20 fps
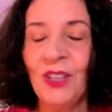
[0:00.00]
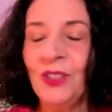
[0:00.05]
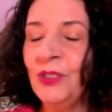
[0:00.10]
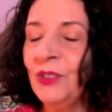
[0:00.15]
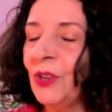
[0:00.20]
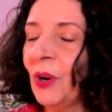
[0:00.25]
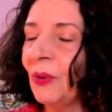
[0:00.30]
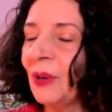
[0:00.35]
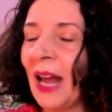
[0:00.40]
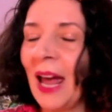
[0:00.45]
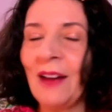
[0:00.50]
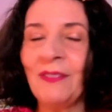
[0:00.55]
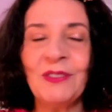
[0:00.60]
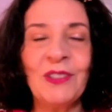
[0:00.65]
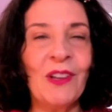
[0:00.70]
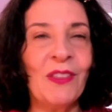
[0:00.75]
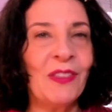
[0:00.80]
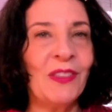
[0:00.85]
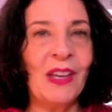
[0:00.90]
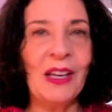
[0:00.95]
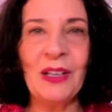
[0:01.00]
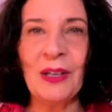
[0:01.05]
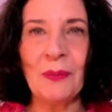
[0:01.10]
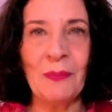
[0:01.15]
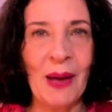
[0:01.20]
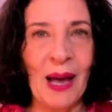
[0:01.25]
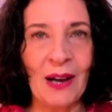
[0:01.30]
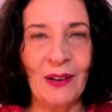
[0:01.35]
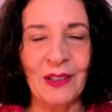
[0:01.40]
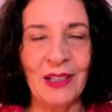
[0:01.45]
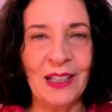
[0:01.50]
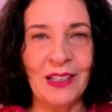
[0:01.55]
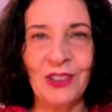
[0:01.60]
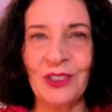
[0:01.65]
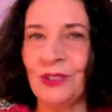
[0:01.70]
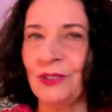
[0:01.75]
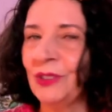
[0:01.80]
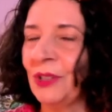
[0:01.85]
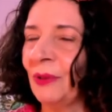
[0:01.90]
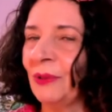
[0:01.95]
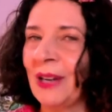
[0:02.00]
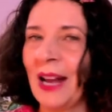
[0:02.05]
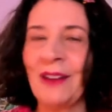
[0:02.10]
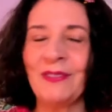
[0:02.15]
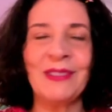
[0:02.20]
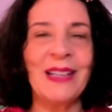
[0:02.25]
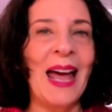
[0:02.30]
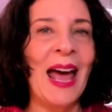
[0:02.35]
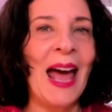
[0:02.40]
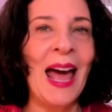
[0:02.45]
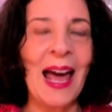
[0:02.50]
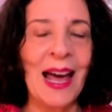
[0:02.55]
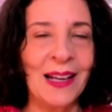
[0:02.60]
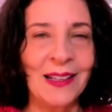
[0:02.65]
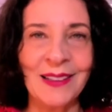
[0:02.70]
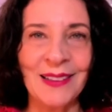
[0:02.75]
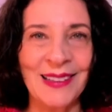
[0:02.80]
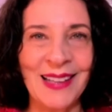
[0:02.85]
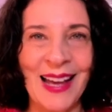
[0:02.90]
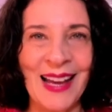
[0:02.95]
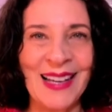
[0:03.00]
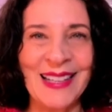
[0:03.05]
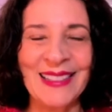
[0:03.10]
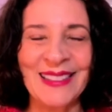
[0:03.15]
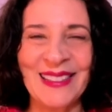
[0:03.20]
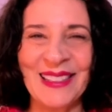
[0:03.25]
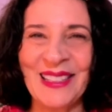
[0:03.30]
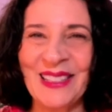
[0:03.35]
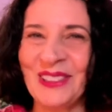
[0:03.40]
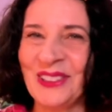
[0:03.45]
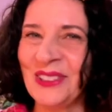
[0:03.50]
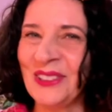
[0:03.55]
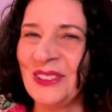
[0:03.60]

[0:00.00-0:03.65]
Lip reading: You don't have to think about it. You don't have to analyze it.